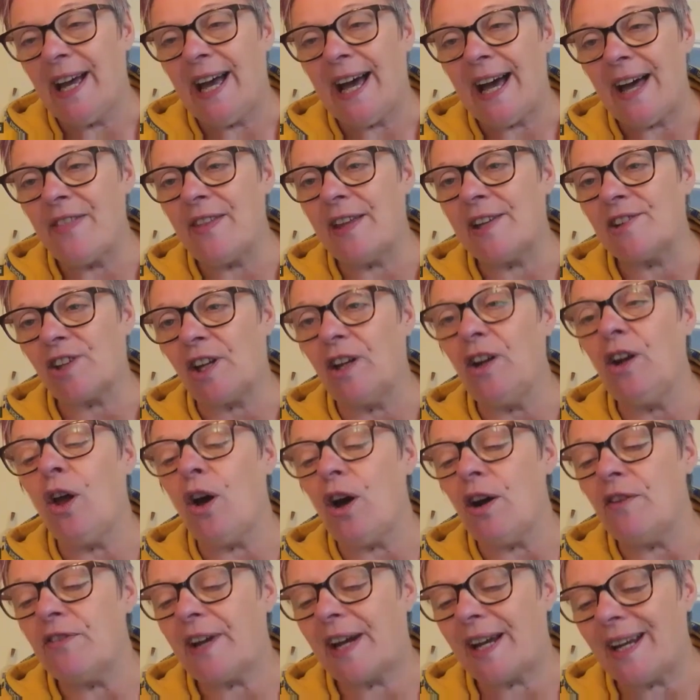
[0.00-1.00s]
And there's a
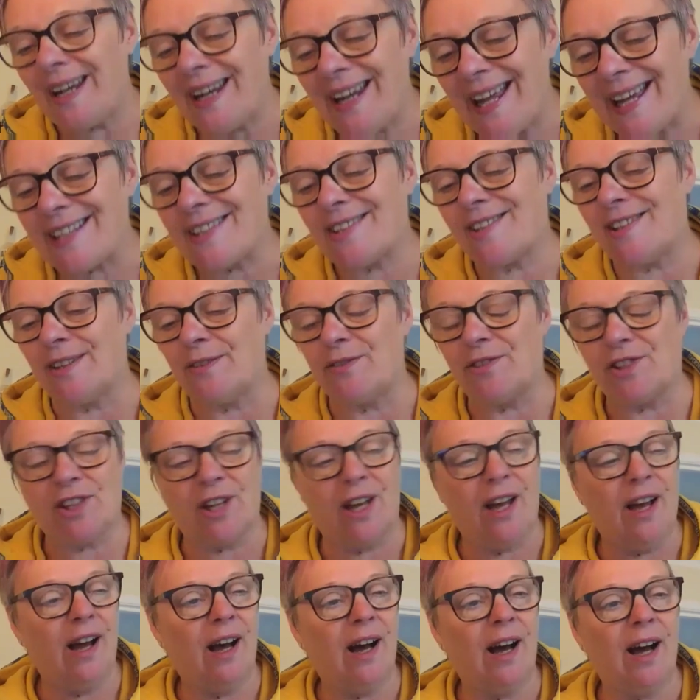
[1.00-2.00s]
lot of collectives
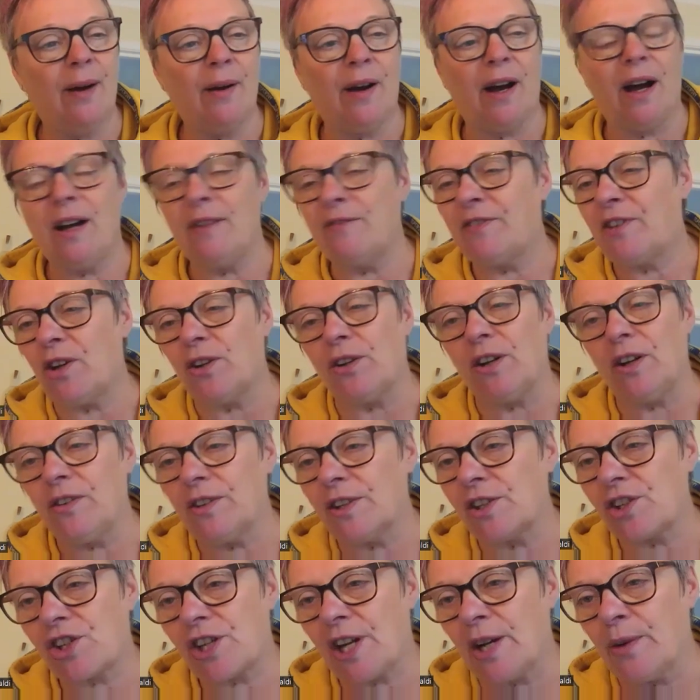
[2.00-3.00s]
I've got on
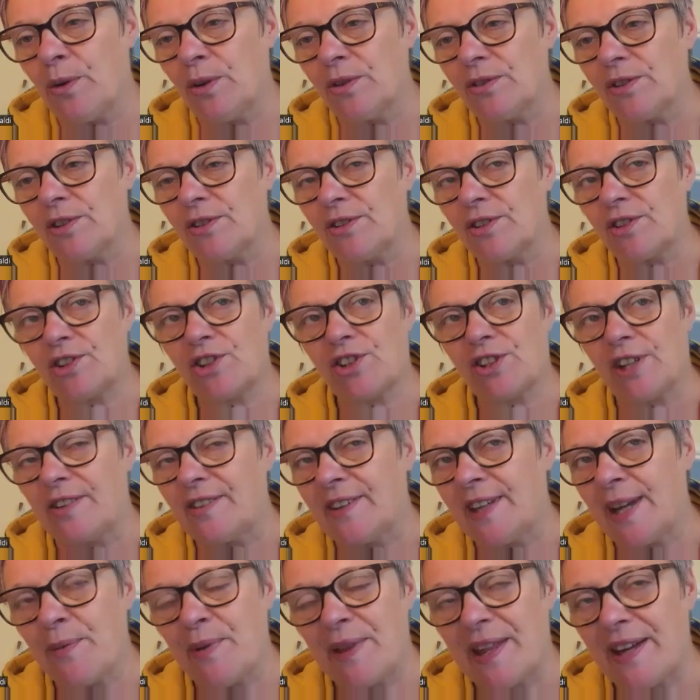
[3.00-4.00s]
the show on
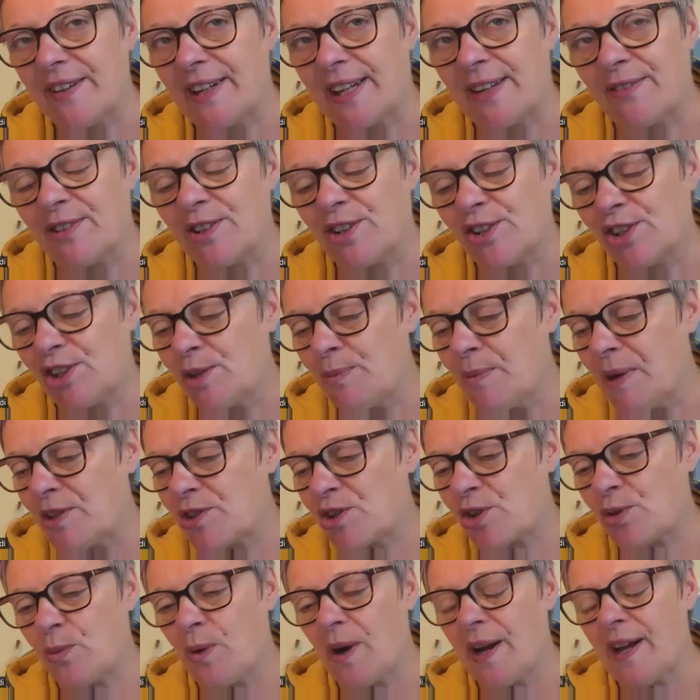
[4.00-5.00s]
Sunday without giving too
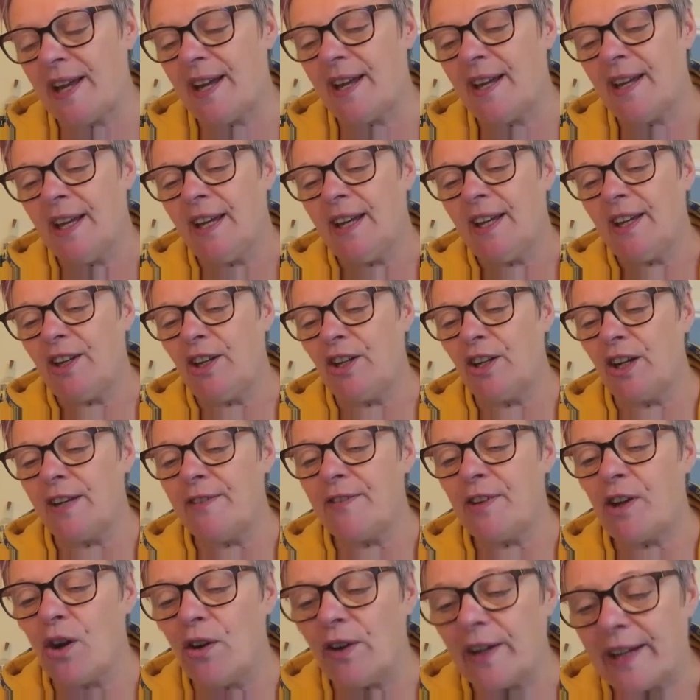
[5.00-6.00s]
much away. You know,
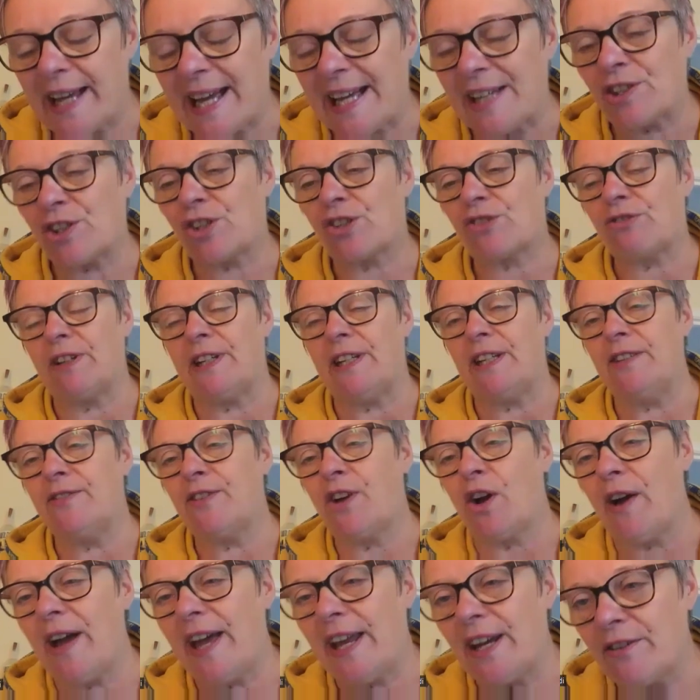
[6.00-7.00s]
you've got Gas Street, you've
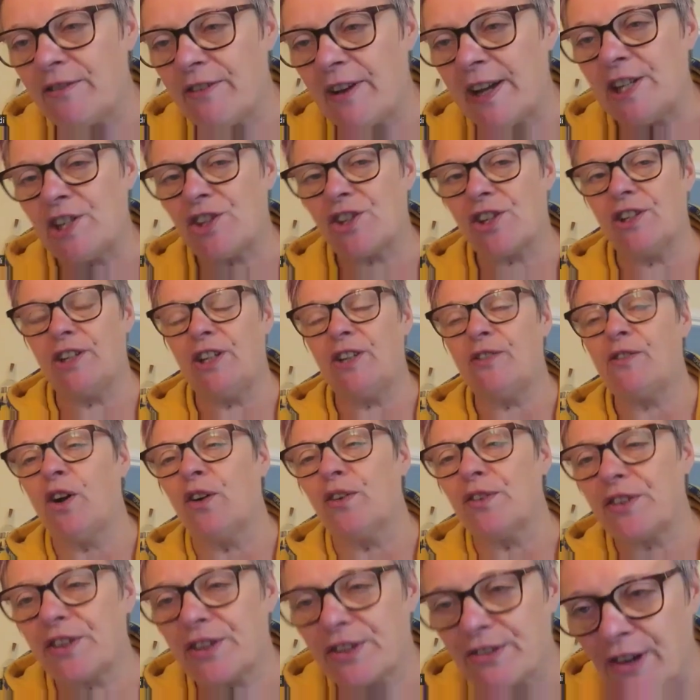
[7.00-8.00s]
got Elevation, you've
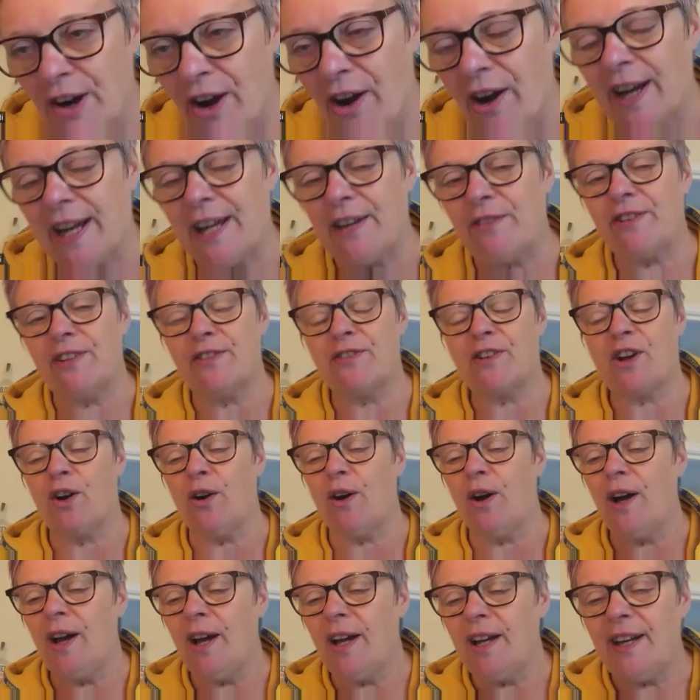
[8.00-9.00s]
got Thrive, you've
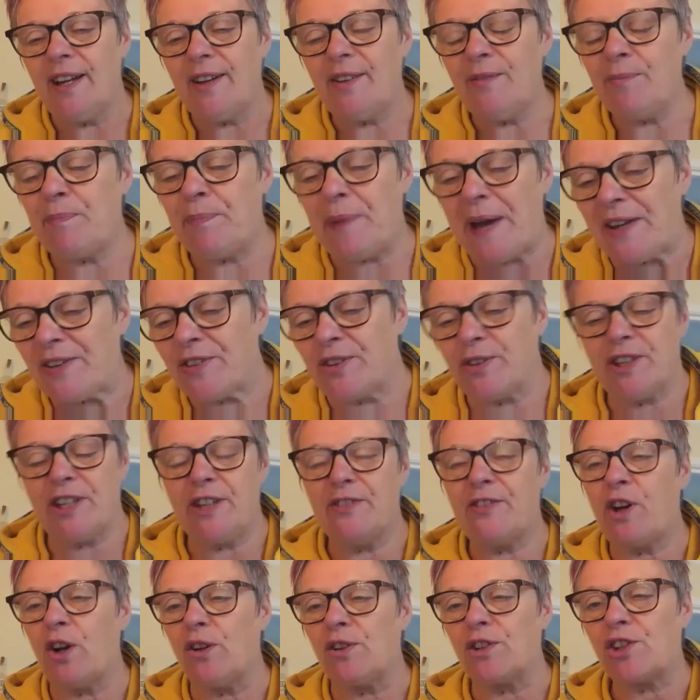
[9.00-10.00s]
got Bethel.
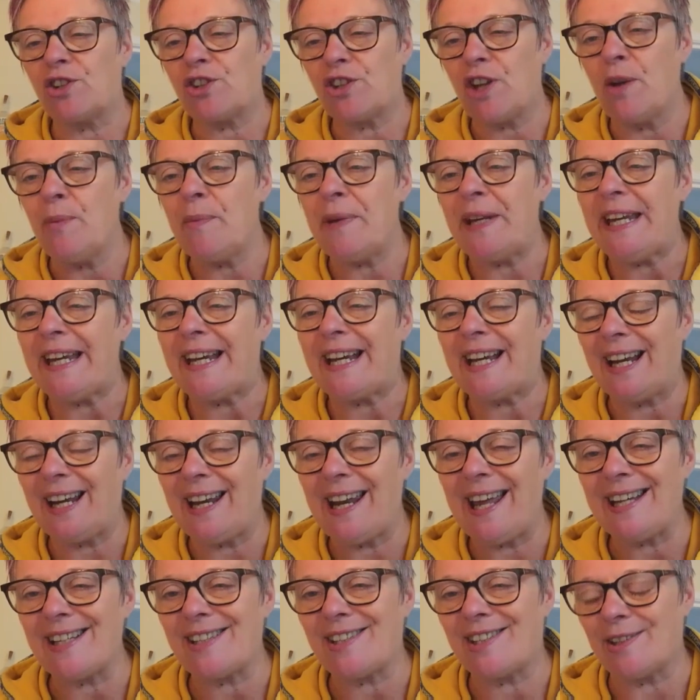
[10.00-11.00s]
You've got so many
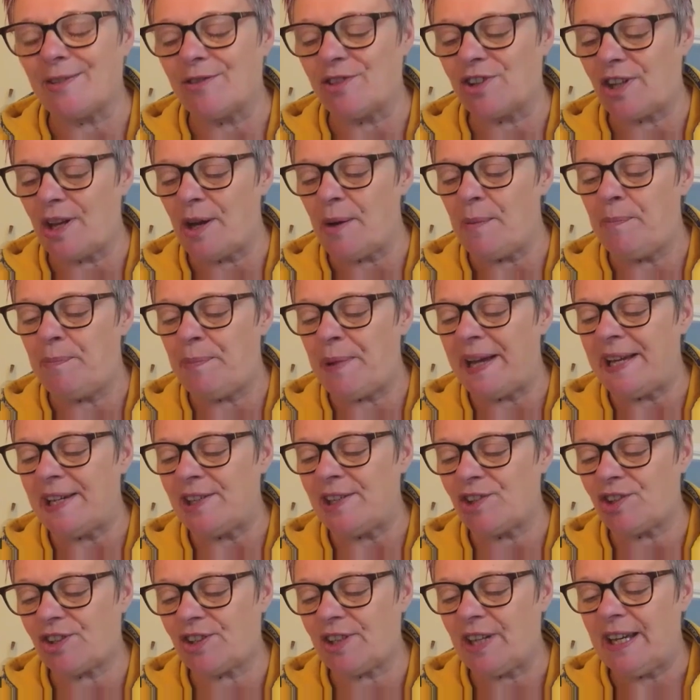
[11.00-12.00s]
collectives that are
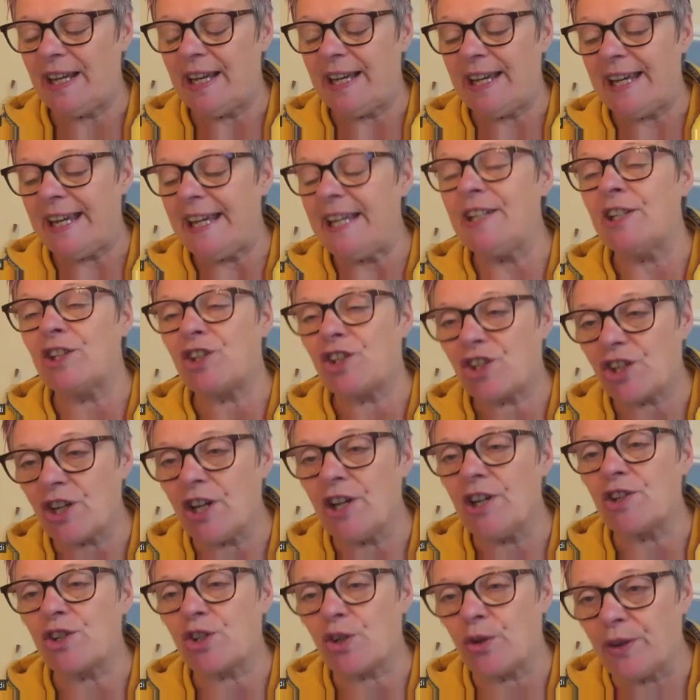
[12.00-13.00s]
based in a
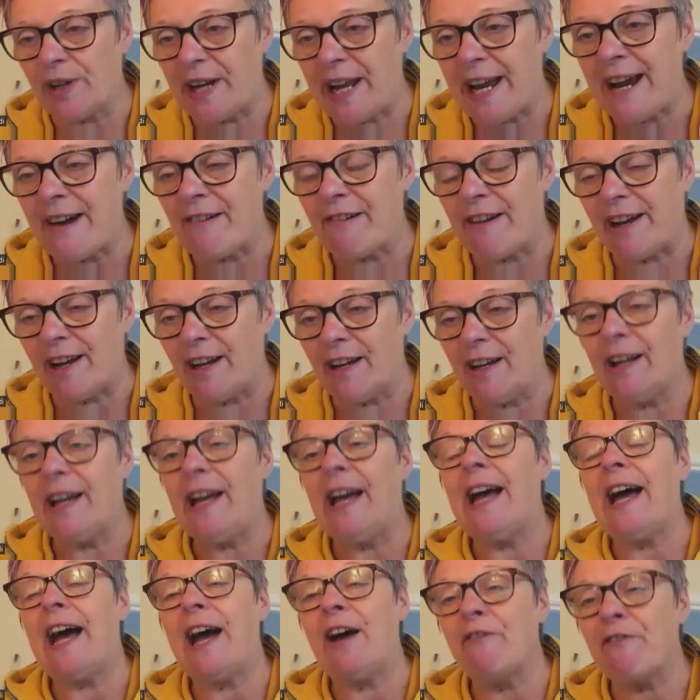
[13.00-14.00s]
church or an area.
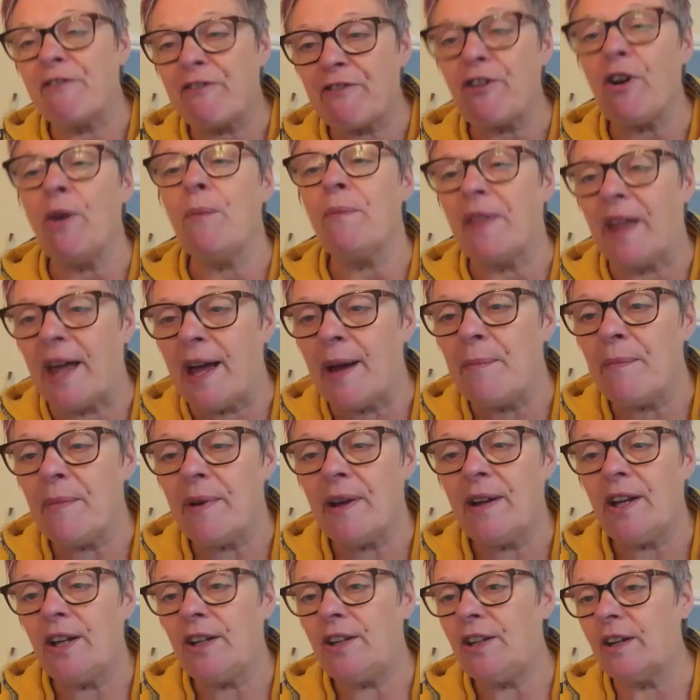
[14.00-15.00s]
And from
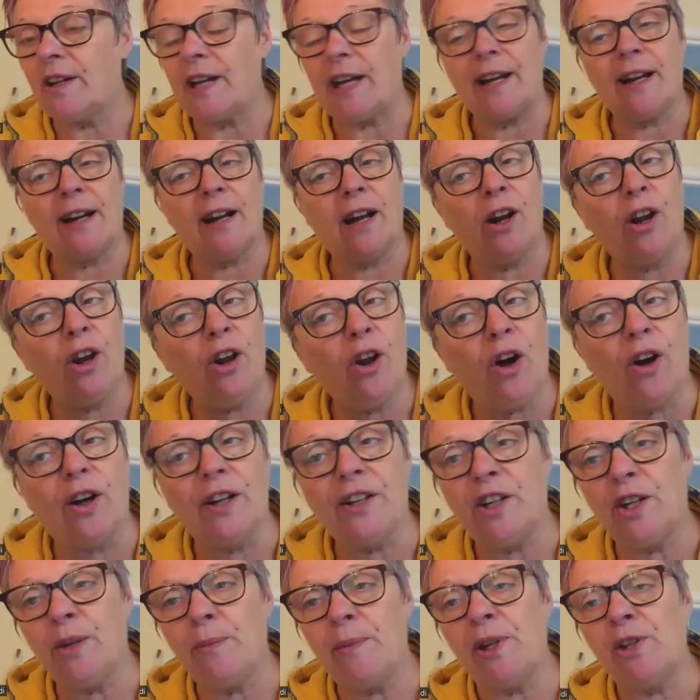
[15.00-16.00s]
them, you're getting a lot
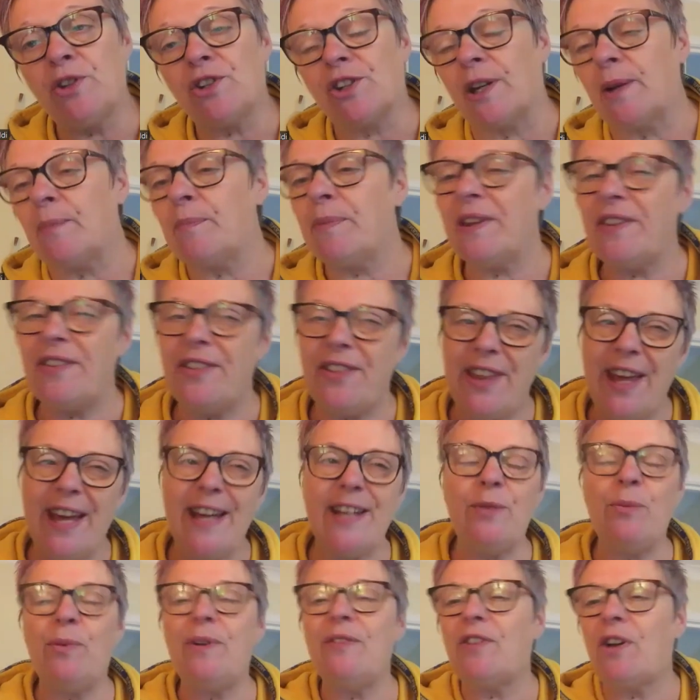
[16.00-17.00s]
of new music. But
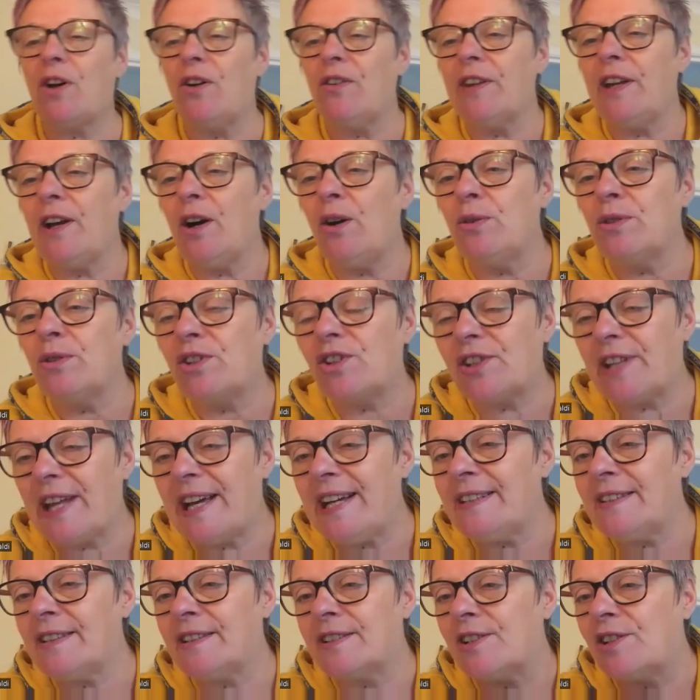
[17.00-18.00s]
then we've got the old
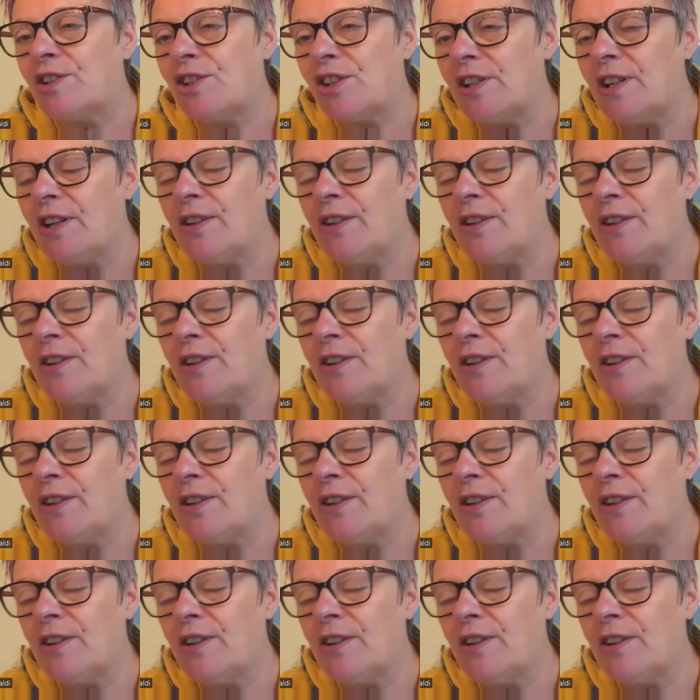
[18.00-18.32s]
standards, you